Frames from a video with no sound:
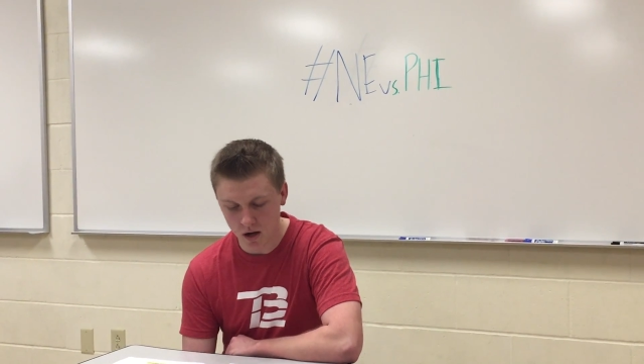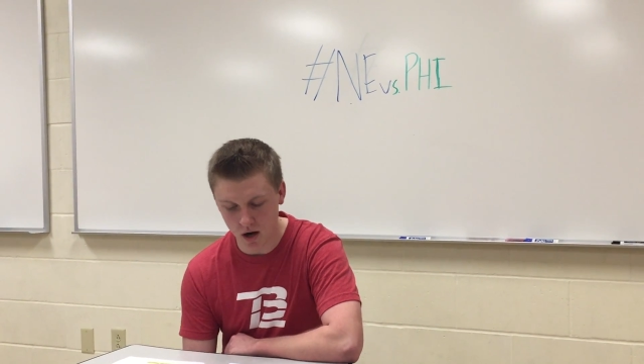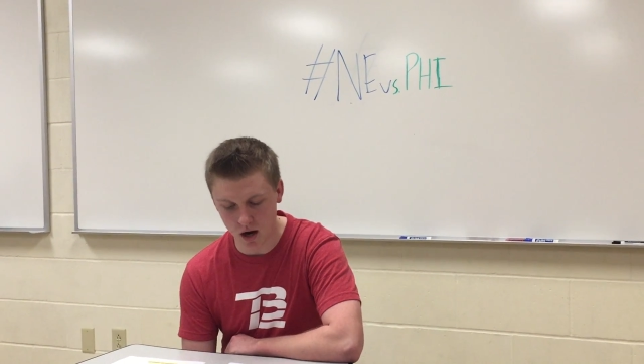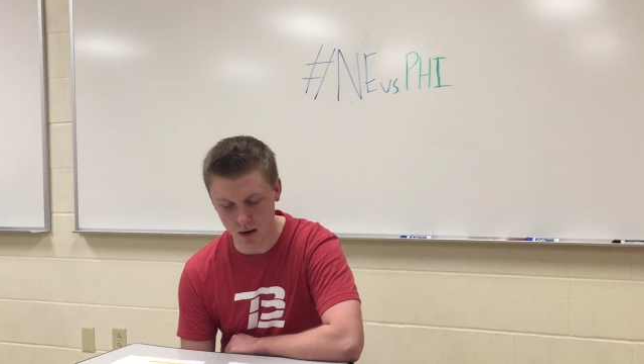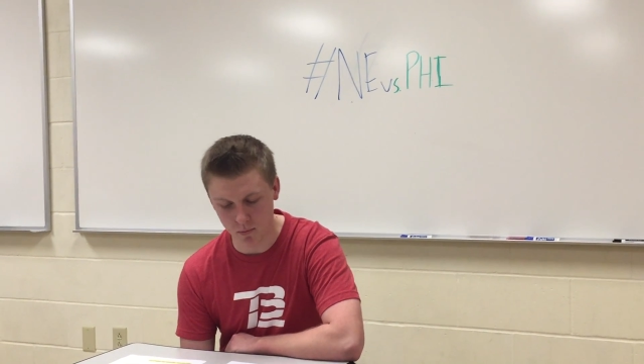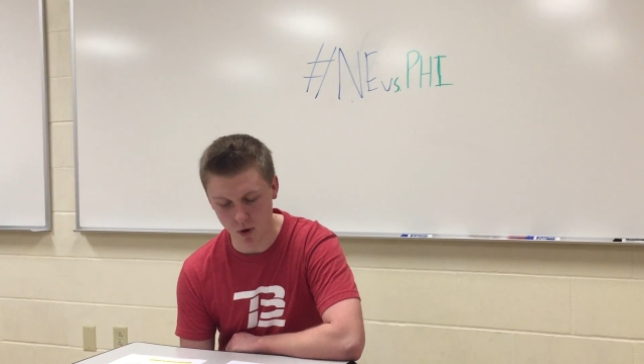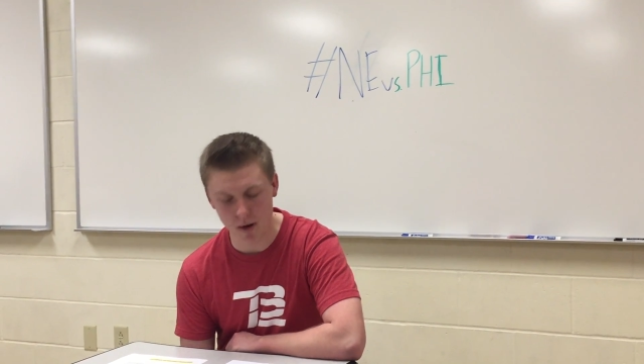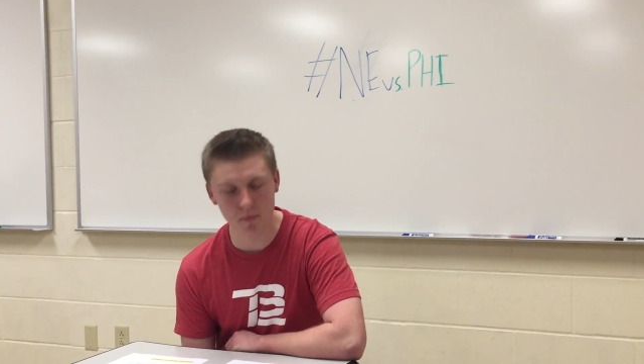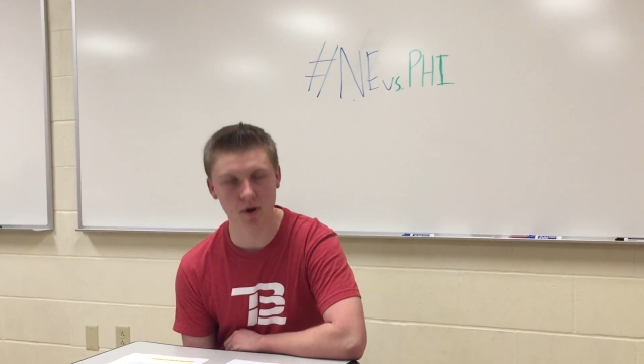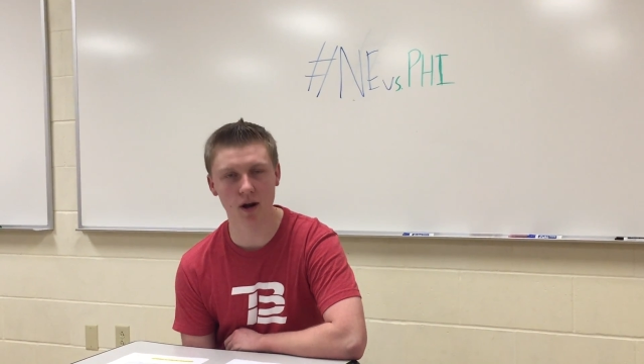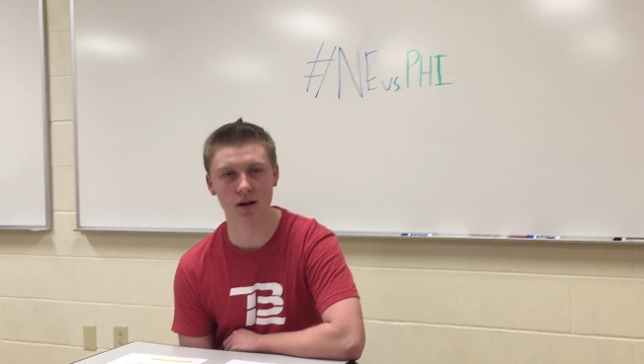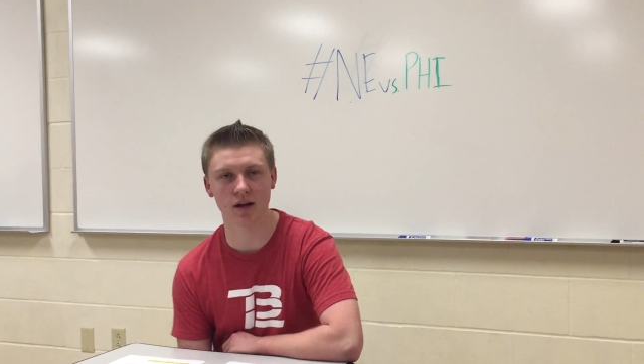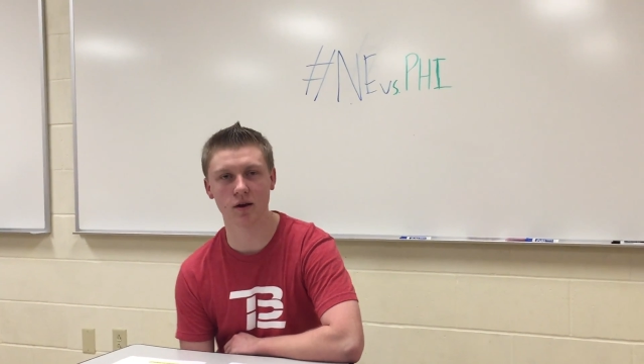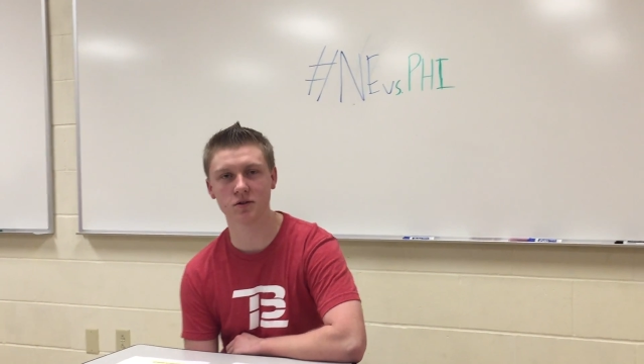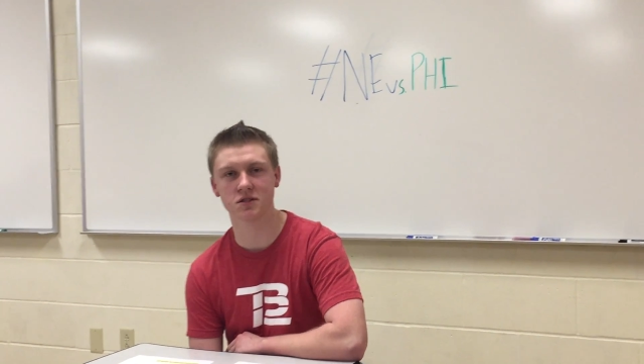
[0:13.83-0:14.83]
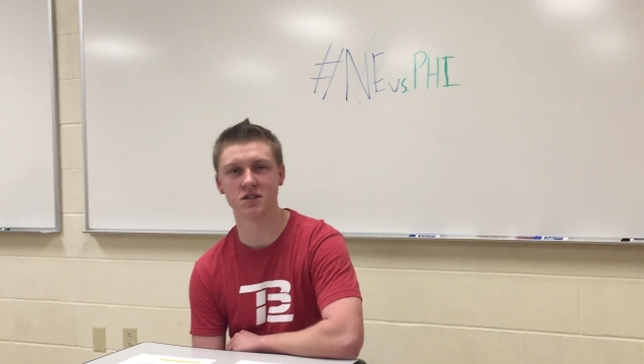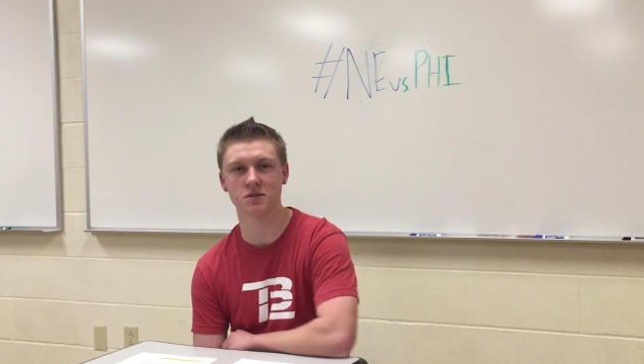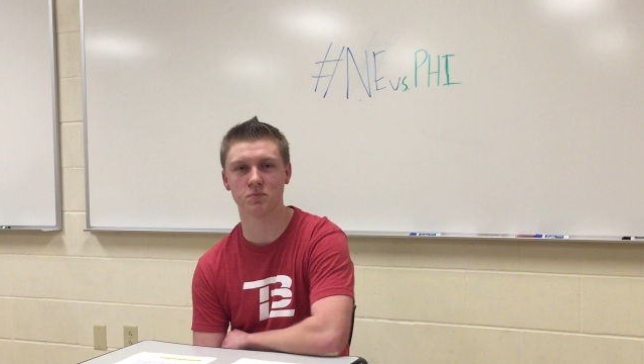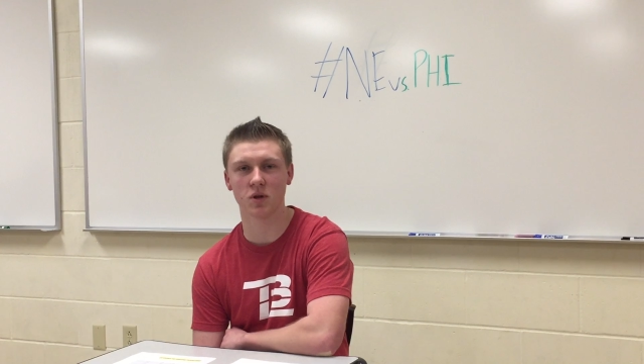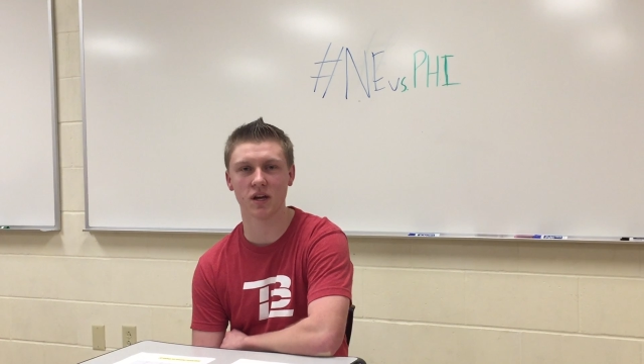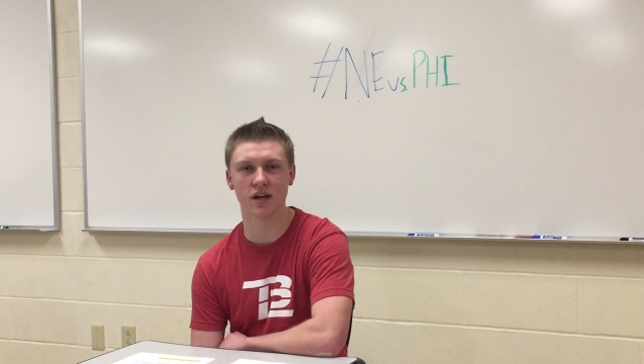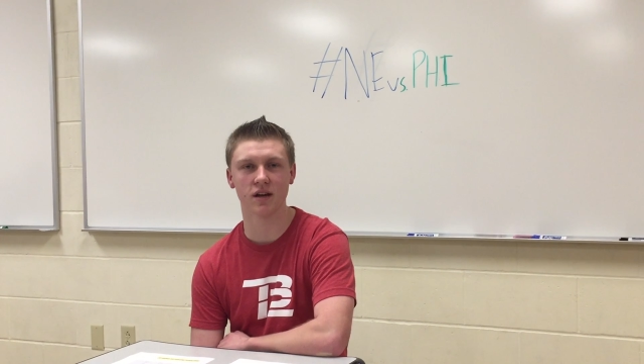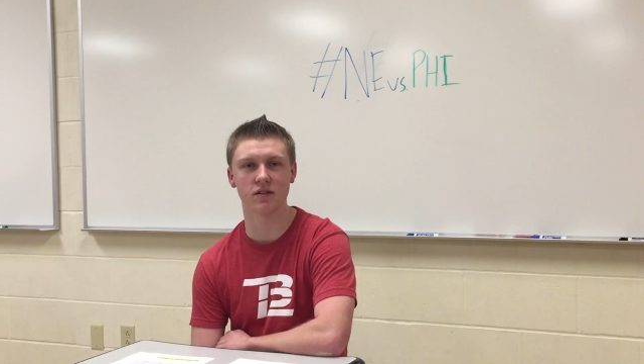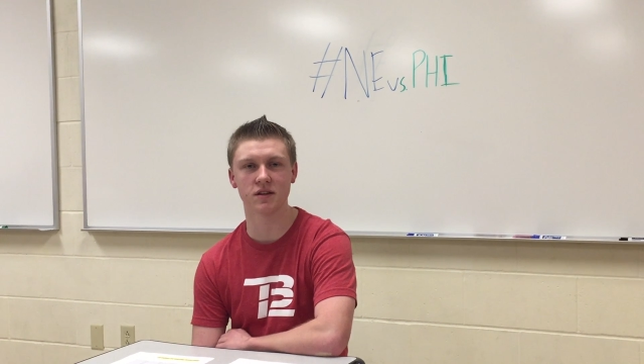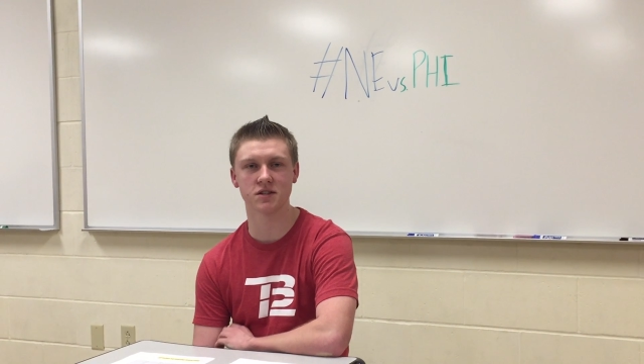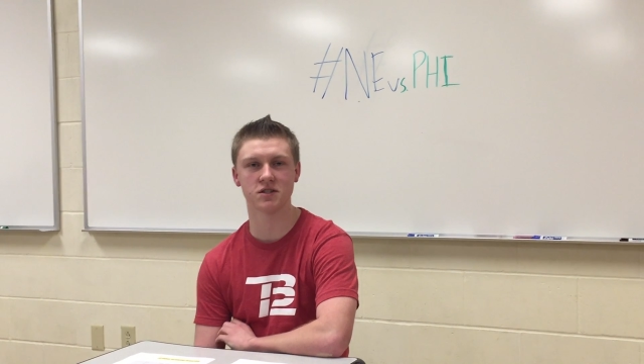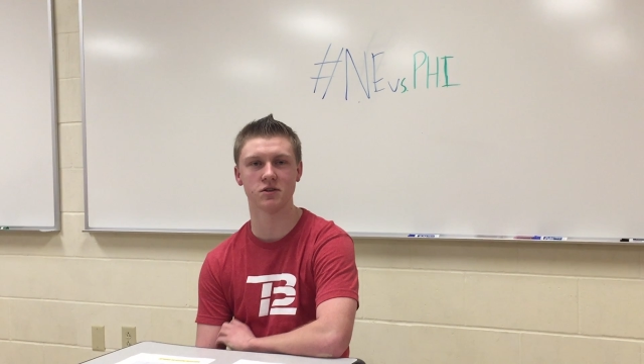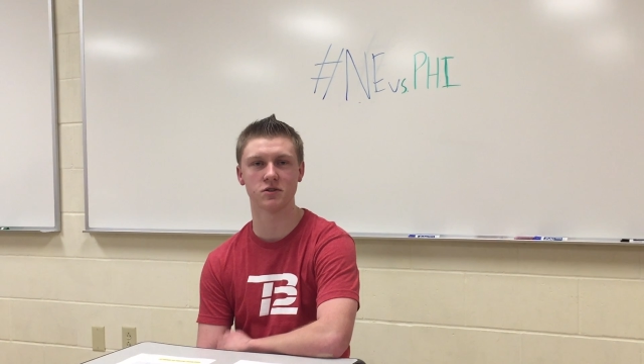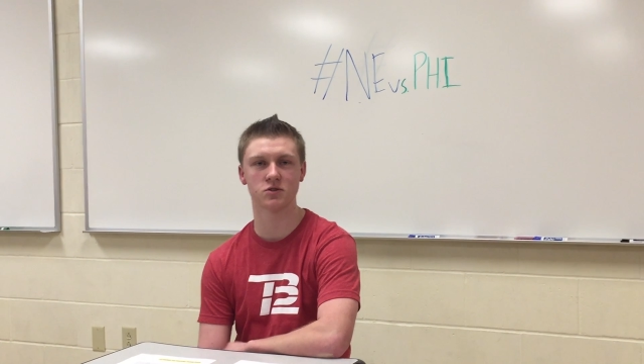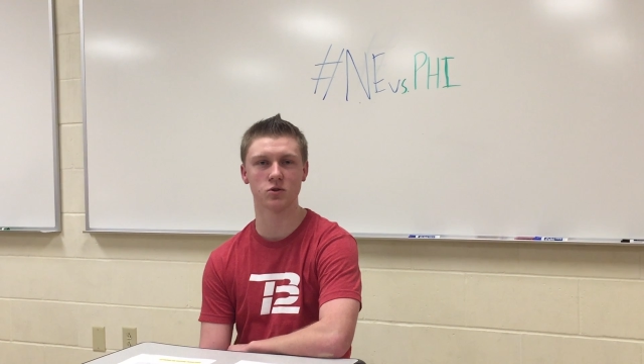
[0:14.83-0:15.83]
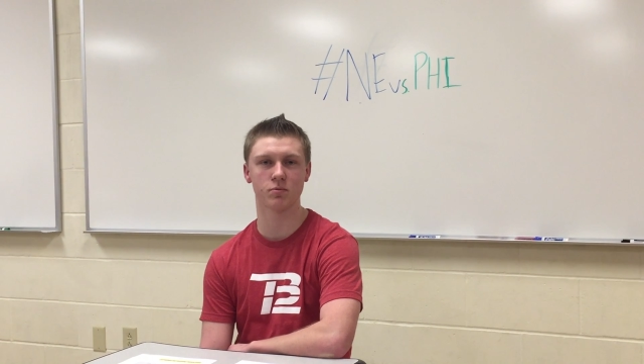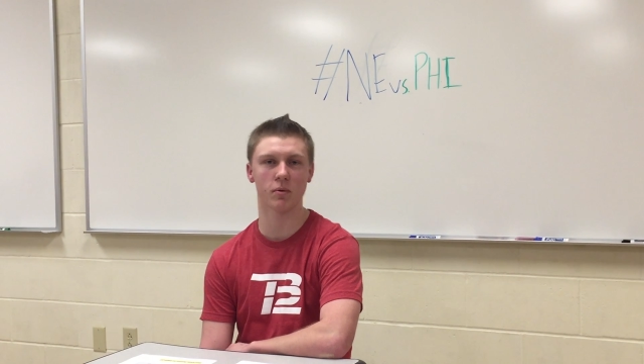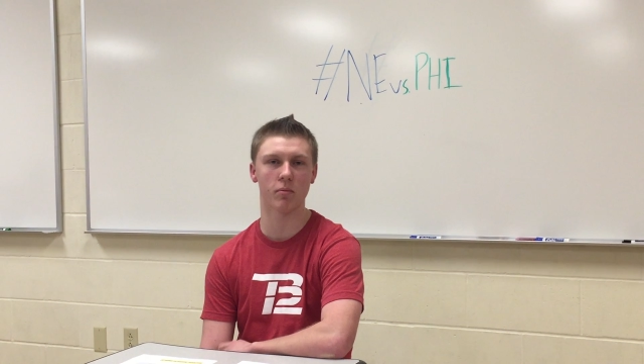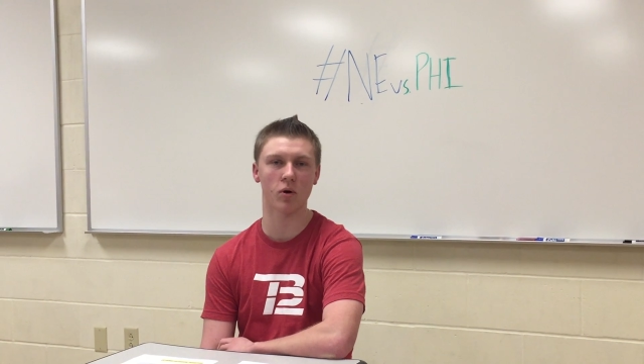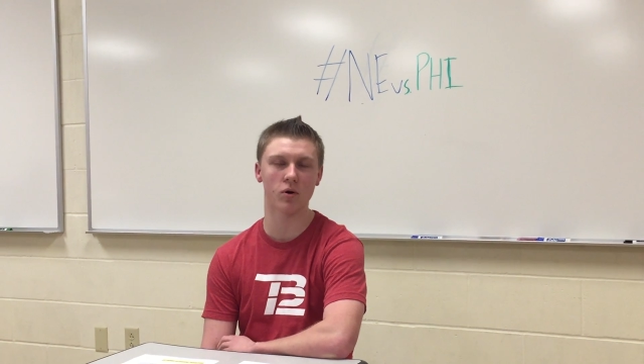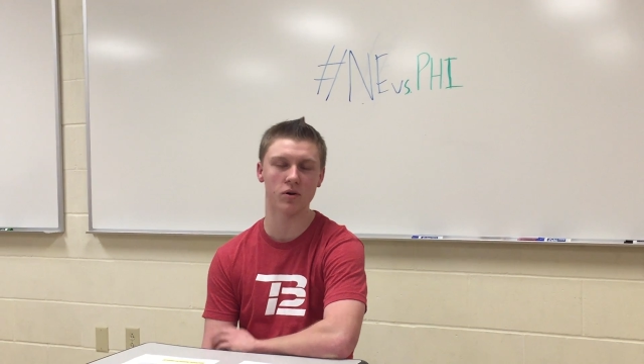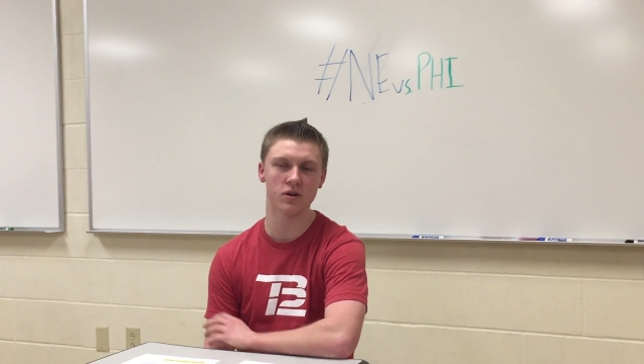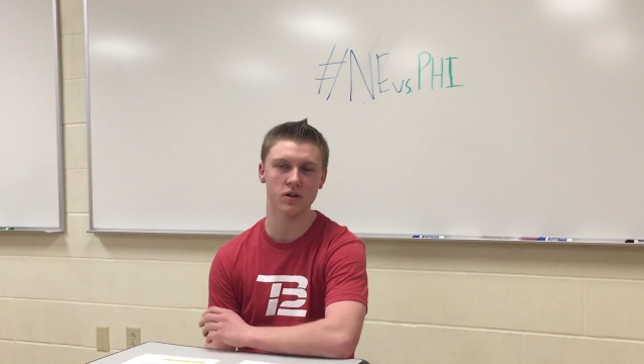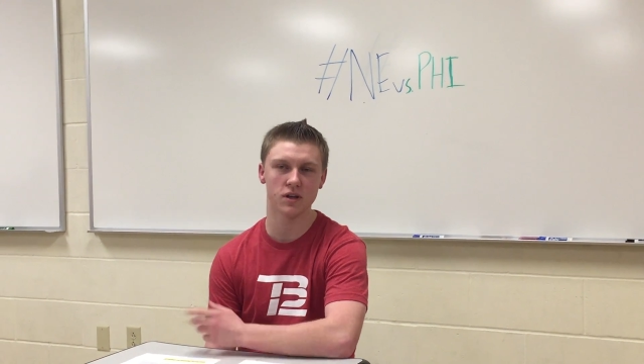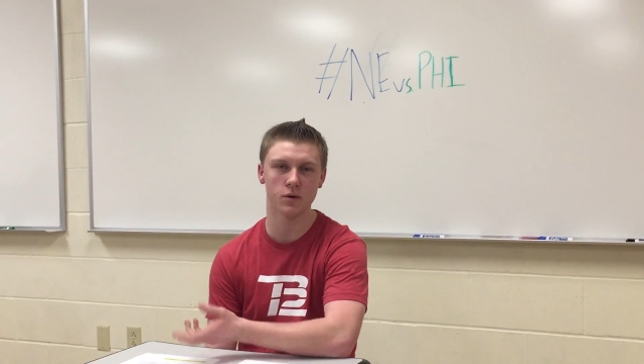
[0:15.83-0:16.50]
Rob Gronkowski is playing in this year's Super Bowl.